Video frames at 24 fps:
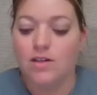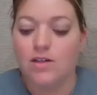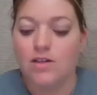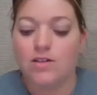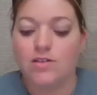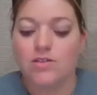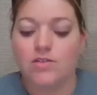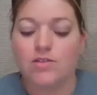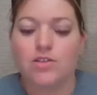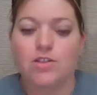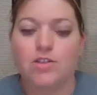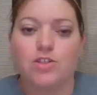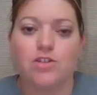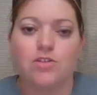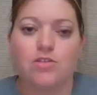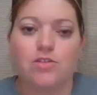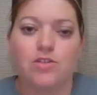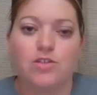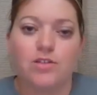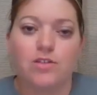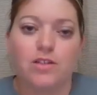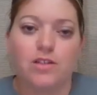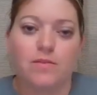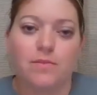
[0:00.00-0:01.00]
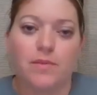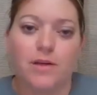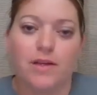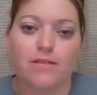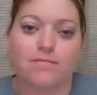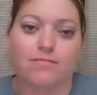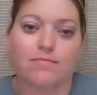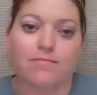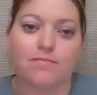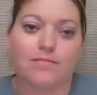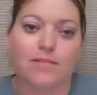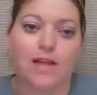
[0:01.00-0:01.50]
So it just shows you a little bit.
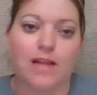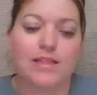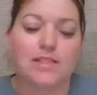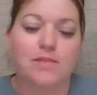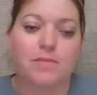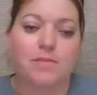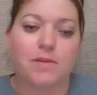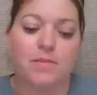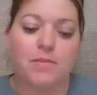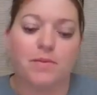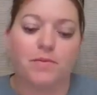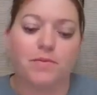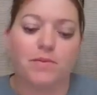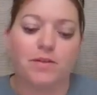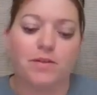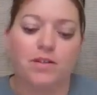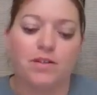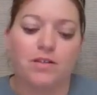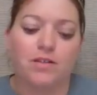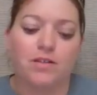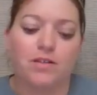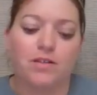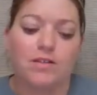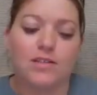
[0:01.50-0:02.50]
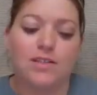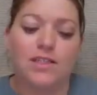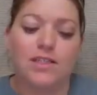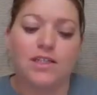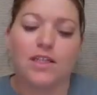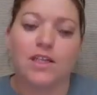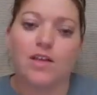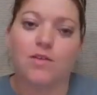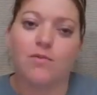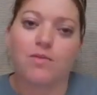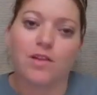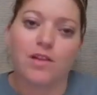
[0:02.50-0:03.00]
Lots of people were
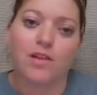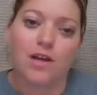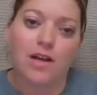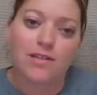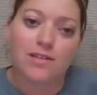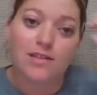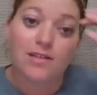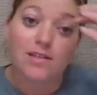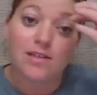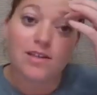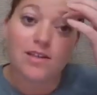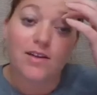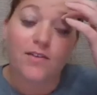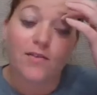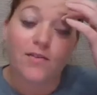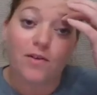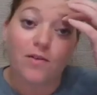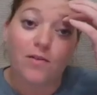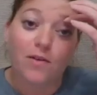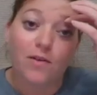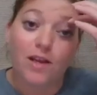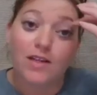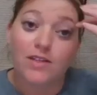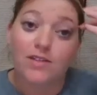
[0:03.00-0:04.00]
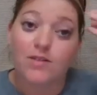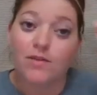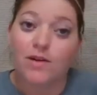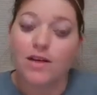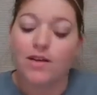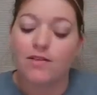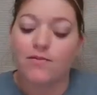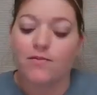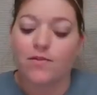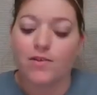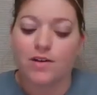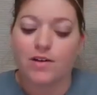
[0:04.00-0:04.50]
dealing with losses in different ways,
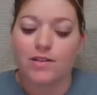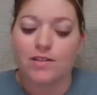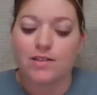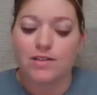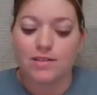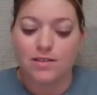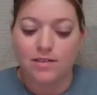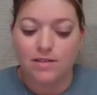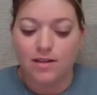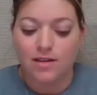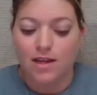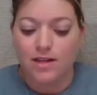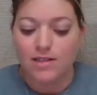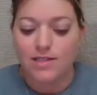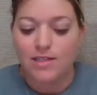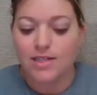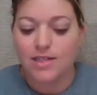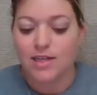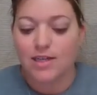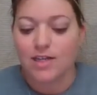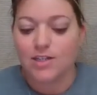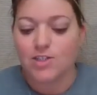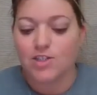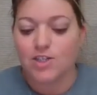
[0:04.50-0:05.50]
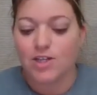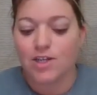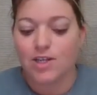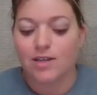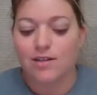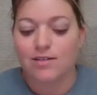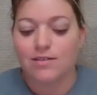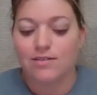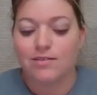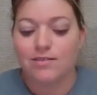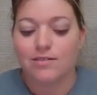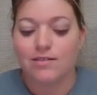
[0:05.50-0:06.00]
right? For a teenage
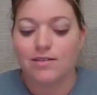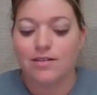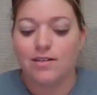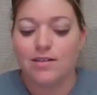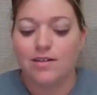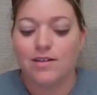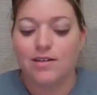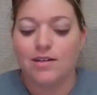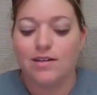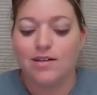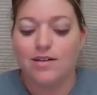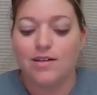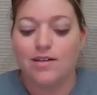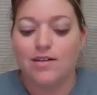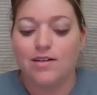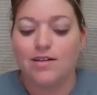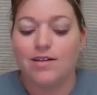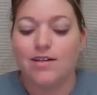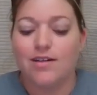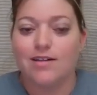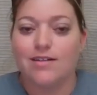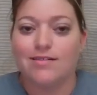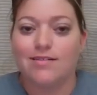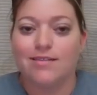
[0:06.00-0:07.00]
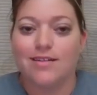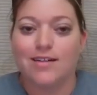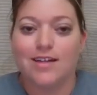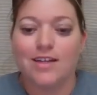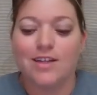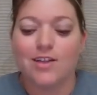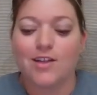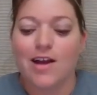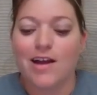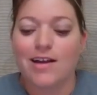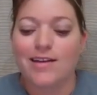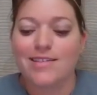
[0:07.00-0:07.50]
kid, he
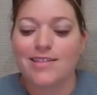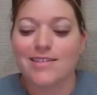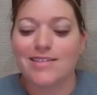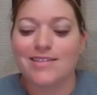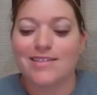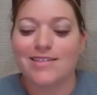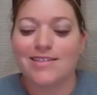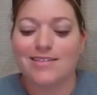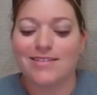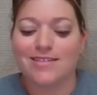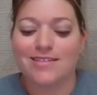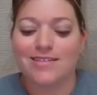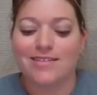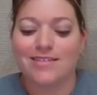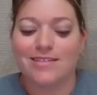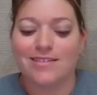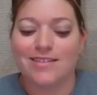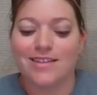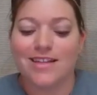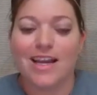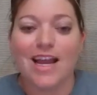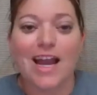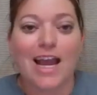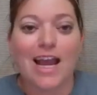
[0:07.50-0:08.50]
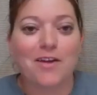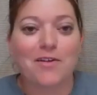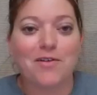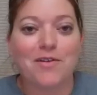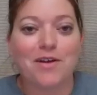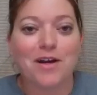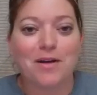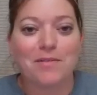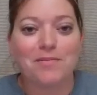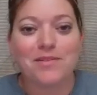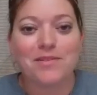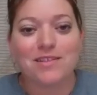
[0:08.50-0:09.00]
lost the guy who
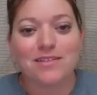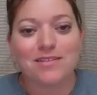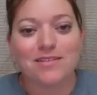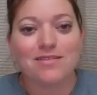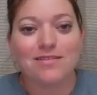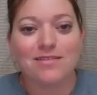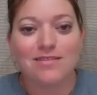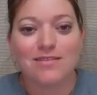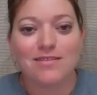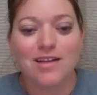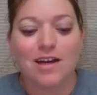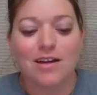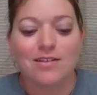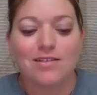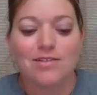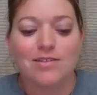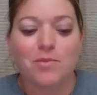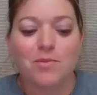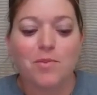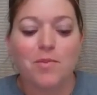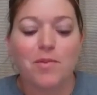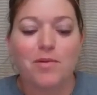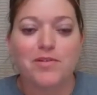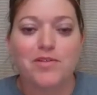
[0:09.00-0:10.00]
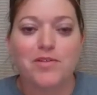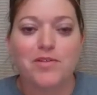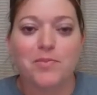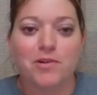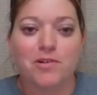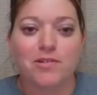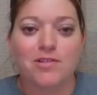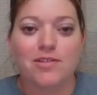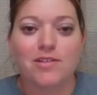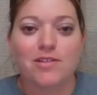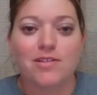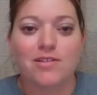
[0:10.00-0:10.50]
comes and talks to him about
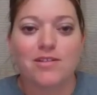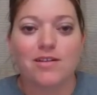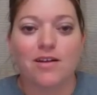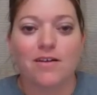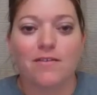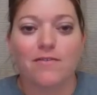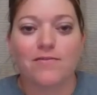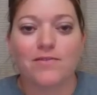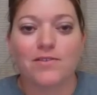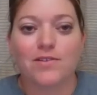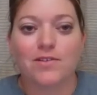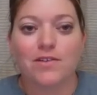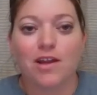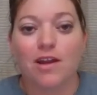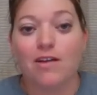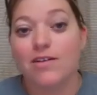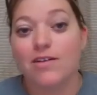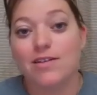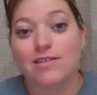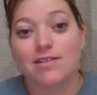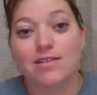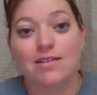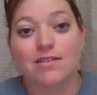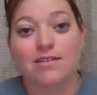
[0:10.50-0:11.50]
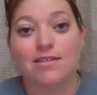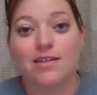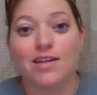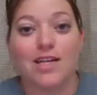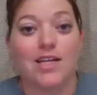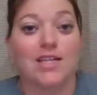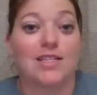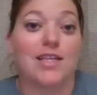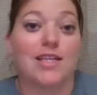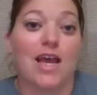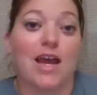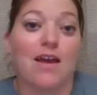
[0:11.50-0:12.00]
sports and stuff. So now he doesn't
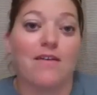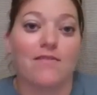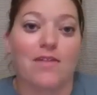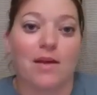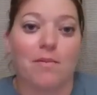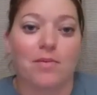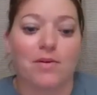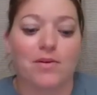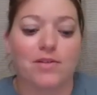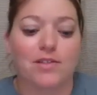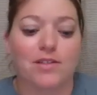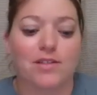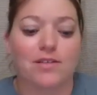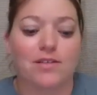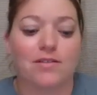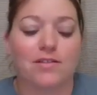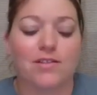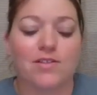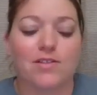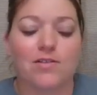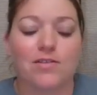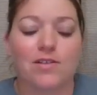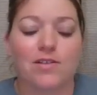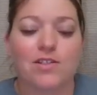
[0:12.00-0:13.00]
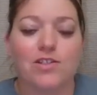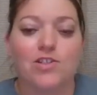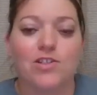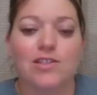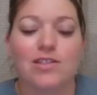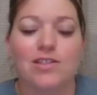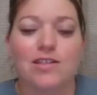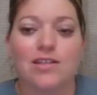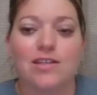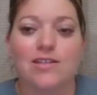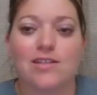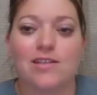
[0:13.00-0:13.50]
have that person. So it's
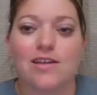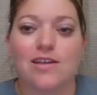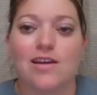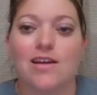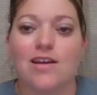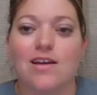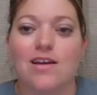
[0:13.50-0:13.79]
just these